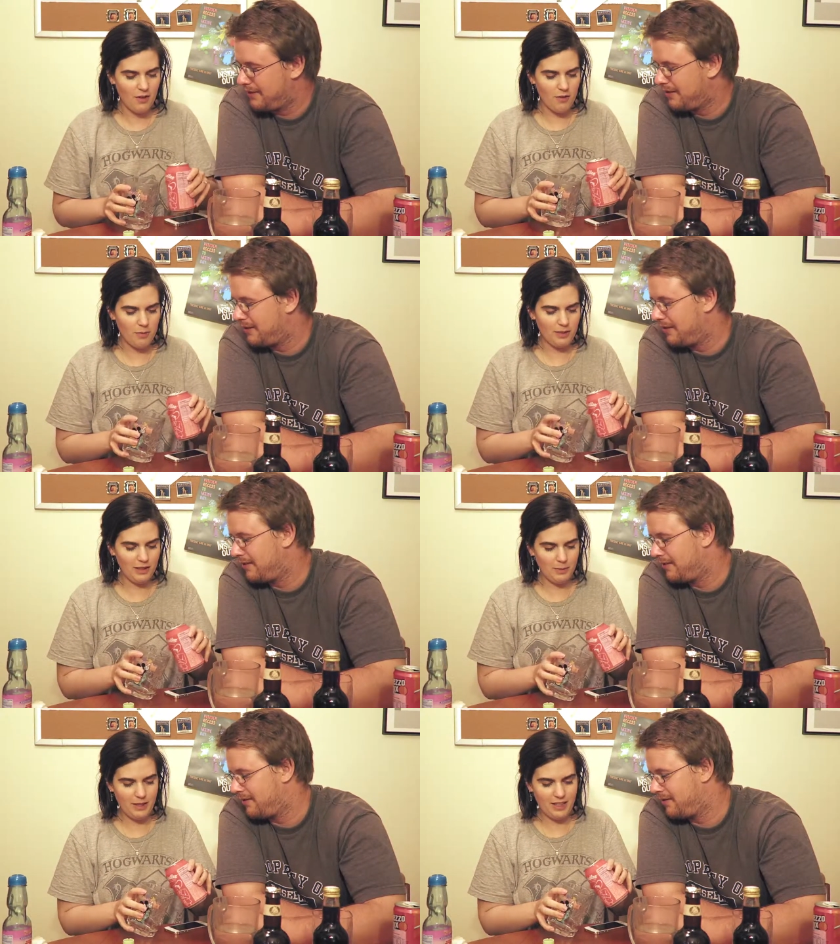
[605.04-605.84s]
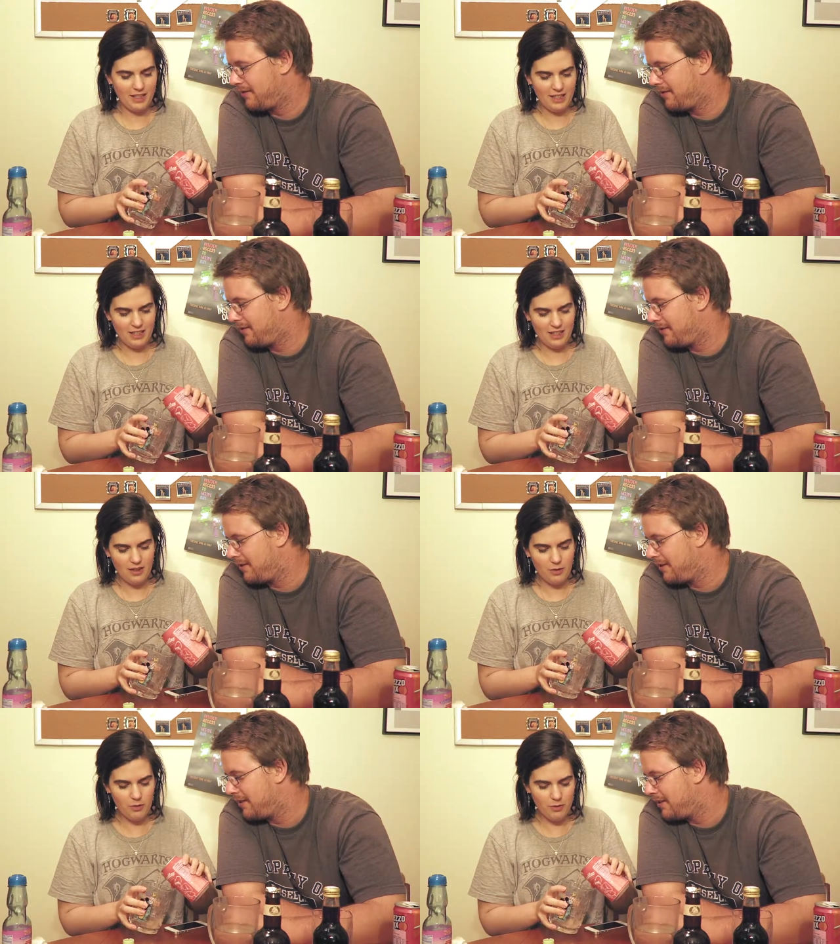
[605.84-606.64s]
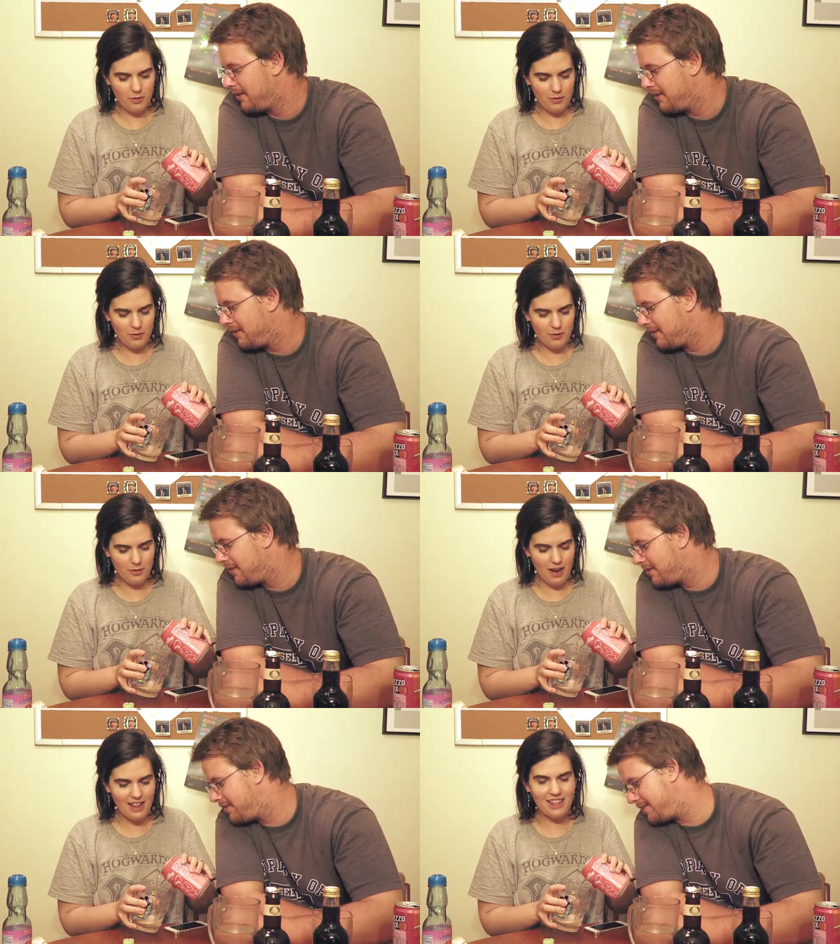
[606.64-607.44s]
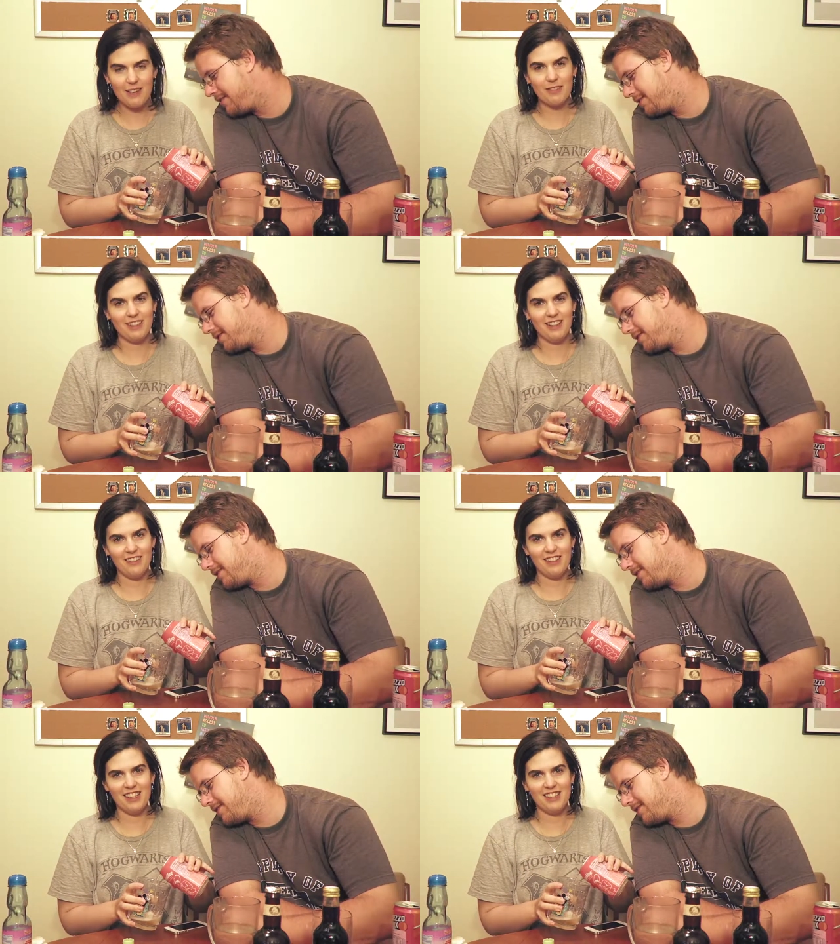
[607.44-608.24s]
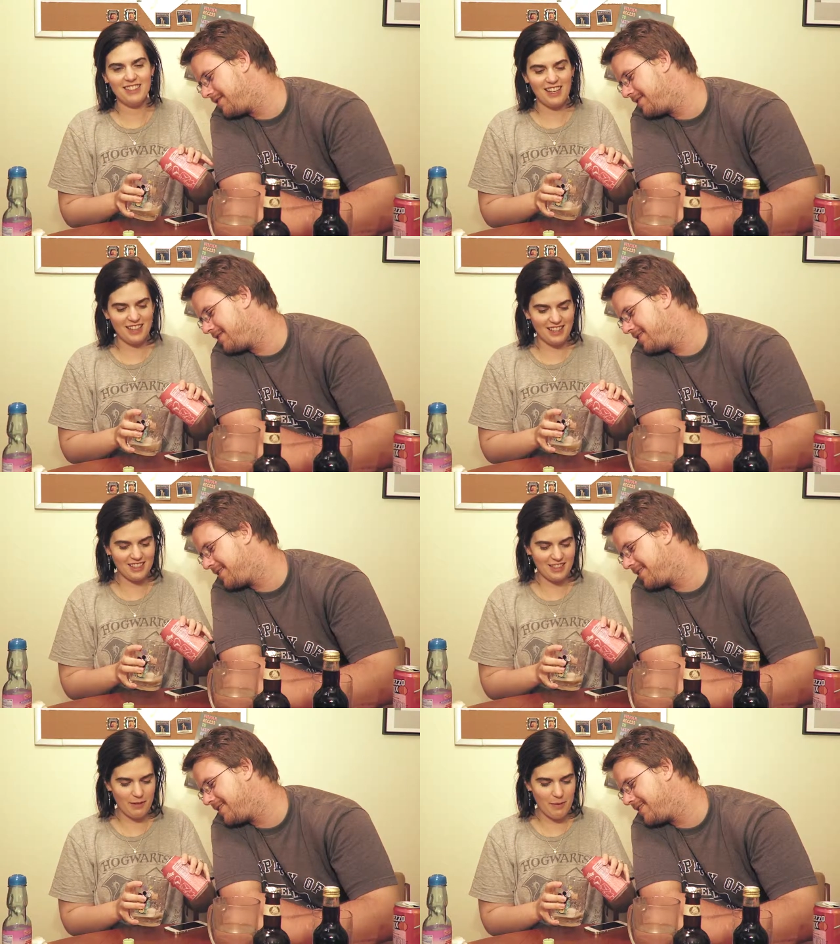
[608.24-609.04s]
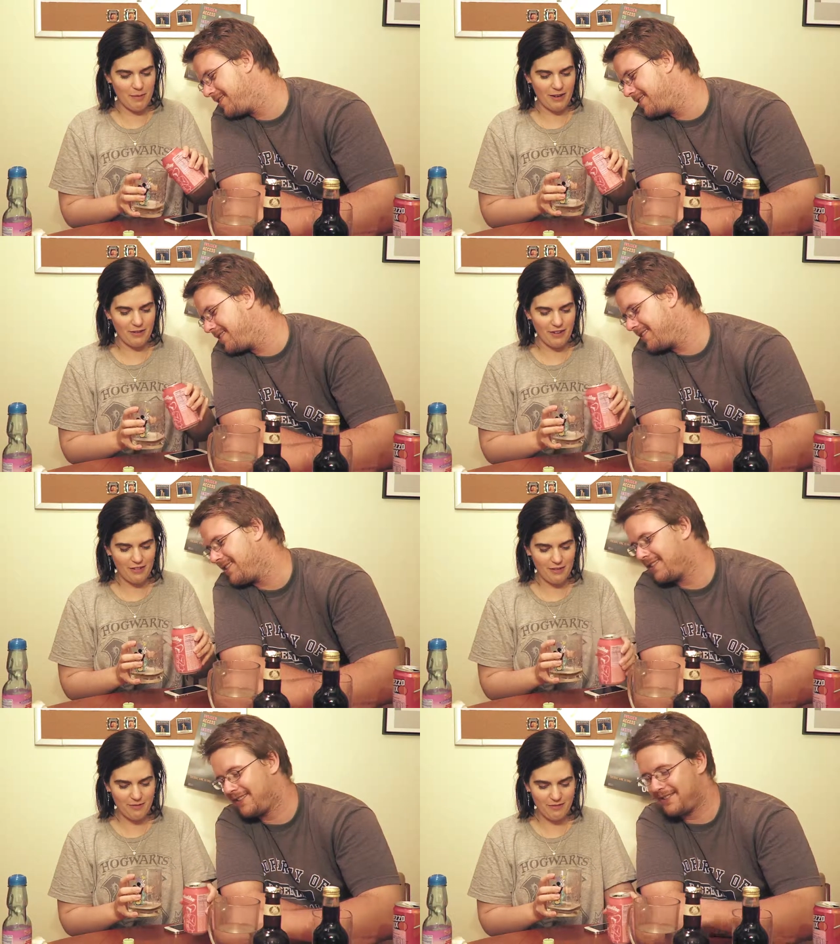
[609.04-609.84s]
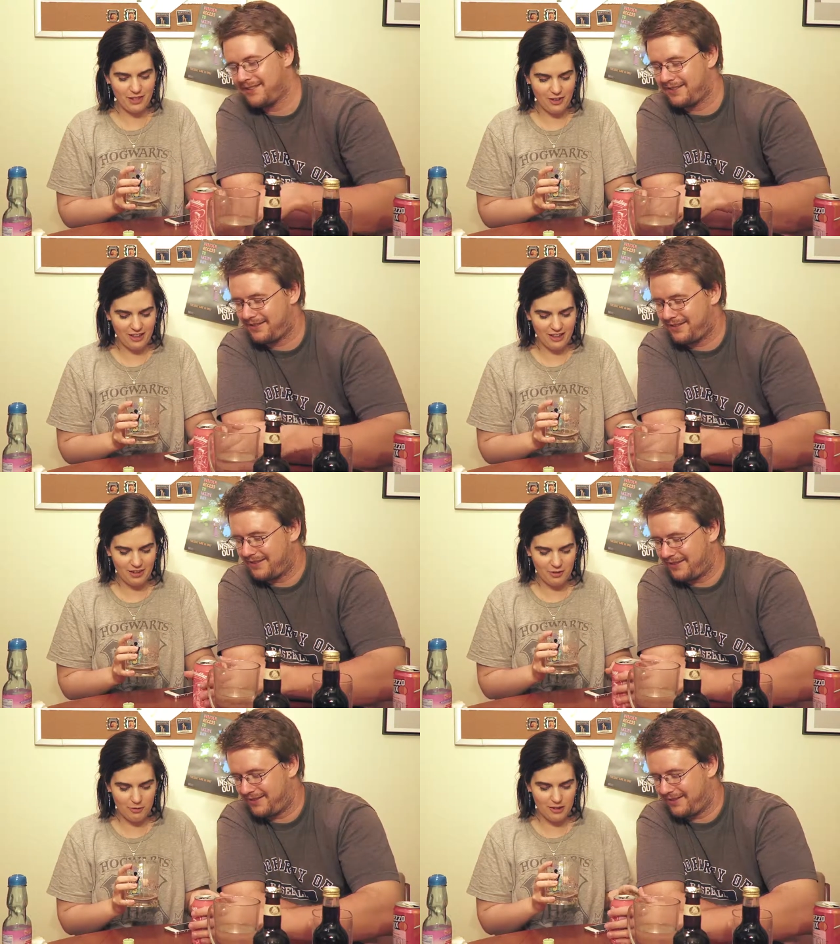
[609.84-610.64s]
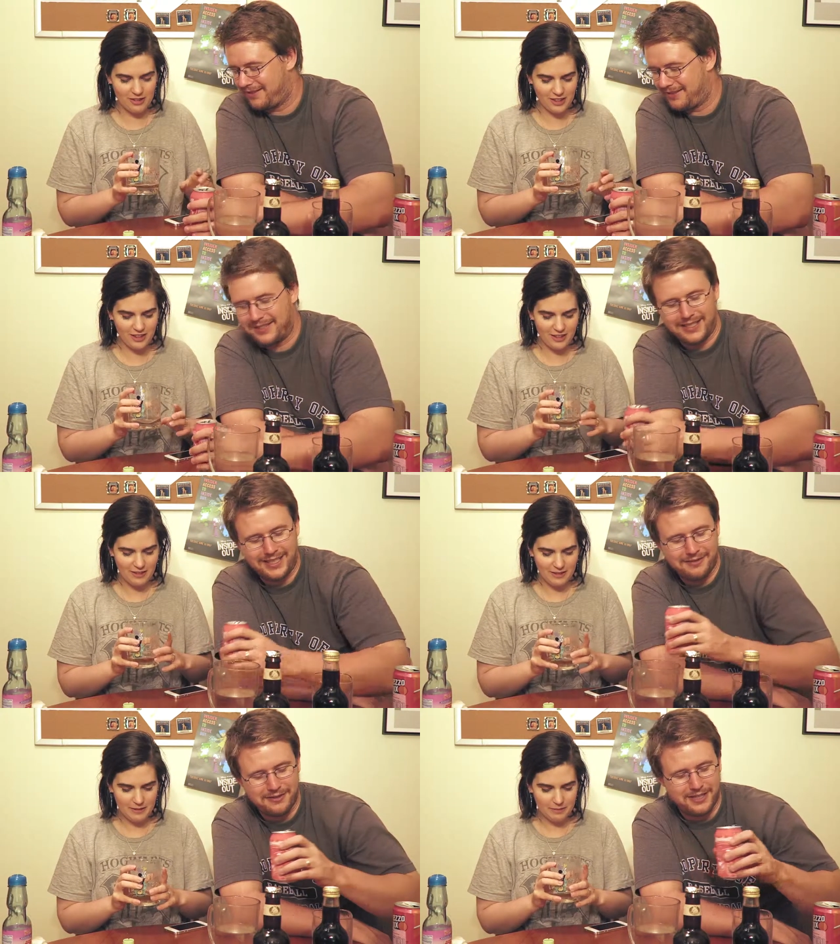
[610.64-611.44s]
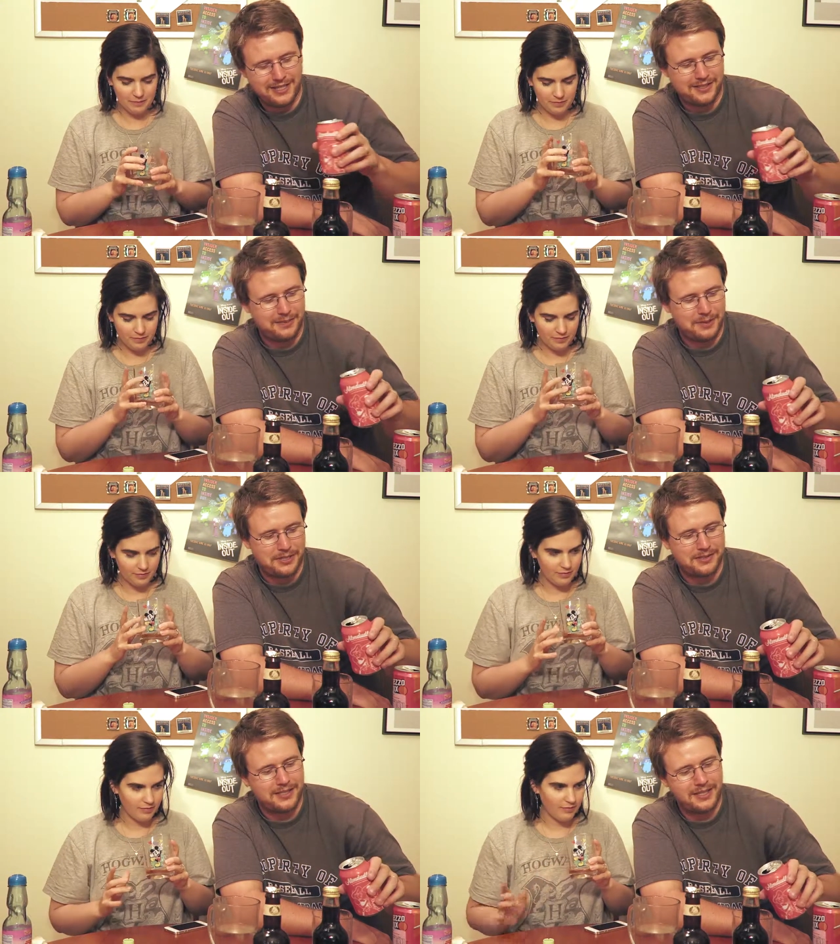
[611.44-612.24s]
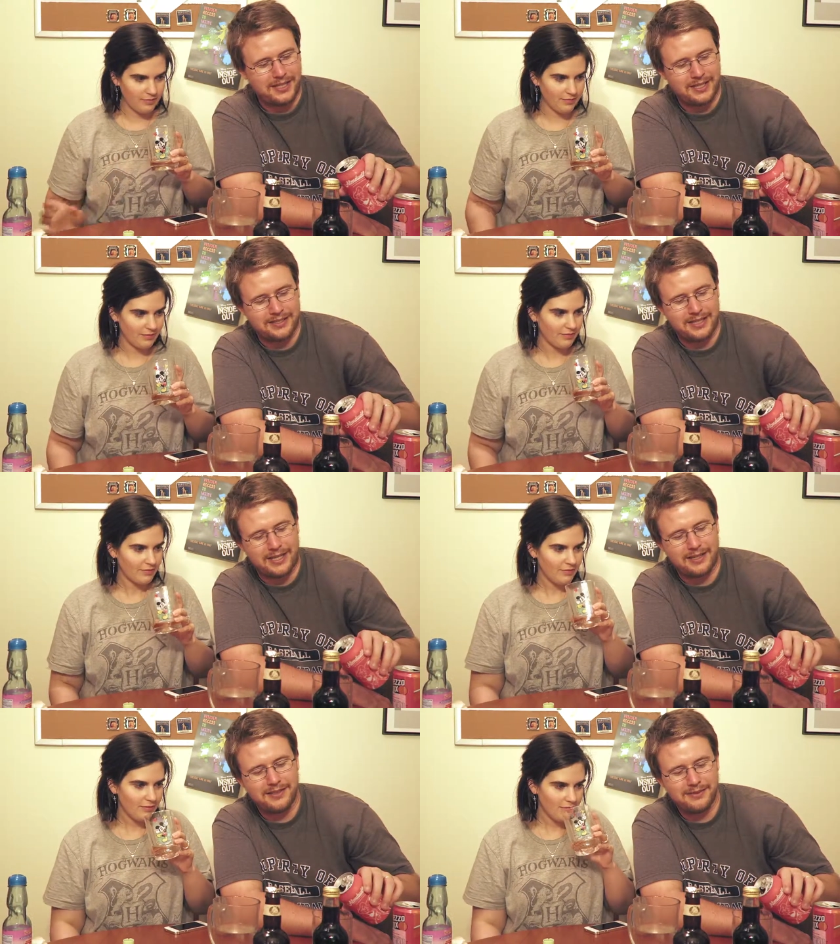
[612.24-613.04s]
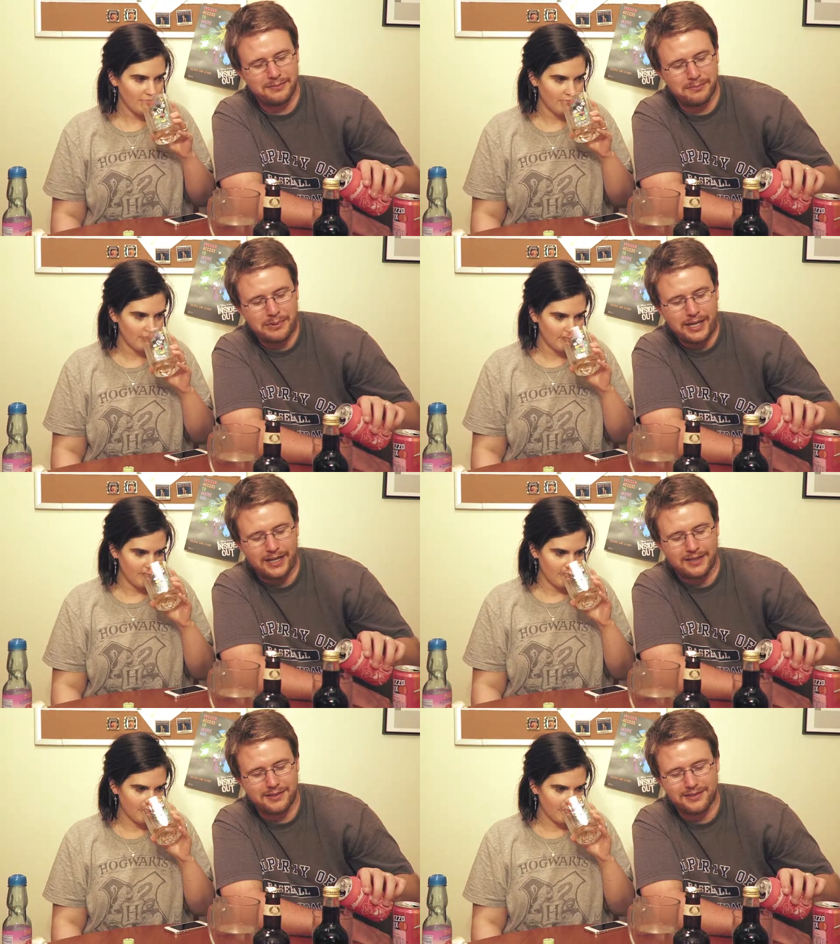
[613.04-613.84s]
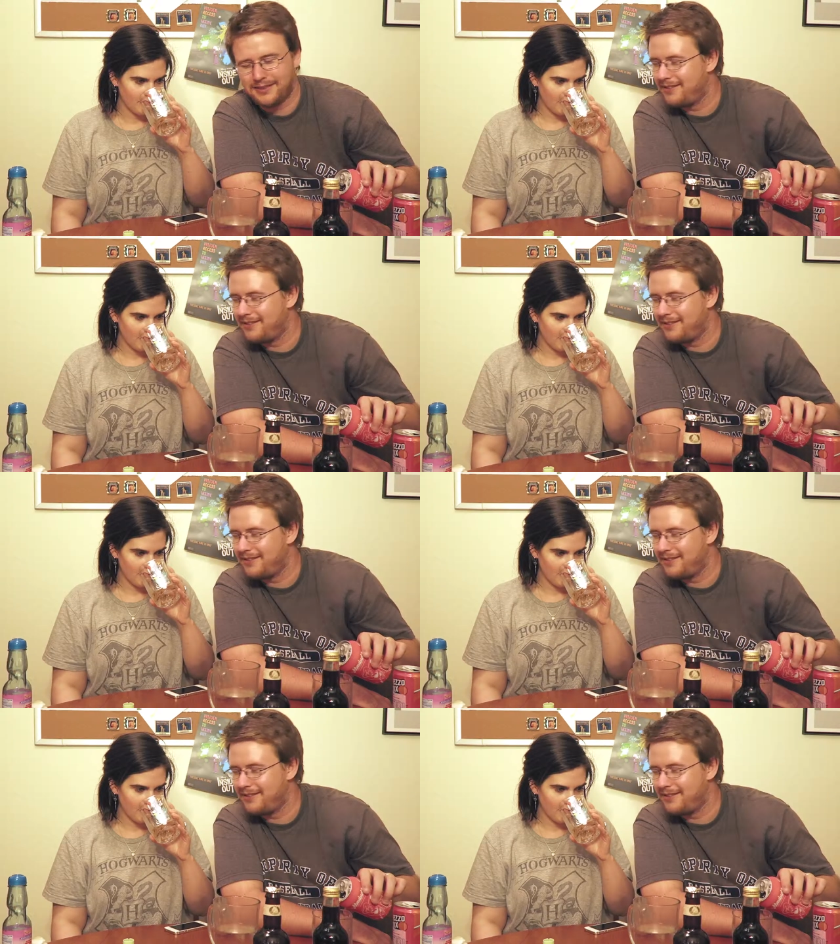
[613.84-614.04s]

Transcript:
Speaker 1: Oh, Quincy good. Ooh, I think I'm gonna love this. I think this is gonna be my new favorite soda in the whole world.
Speaker 2: I think this could be a study in like bias.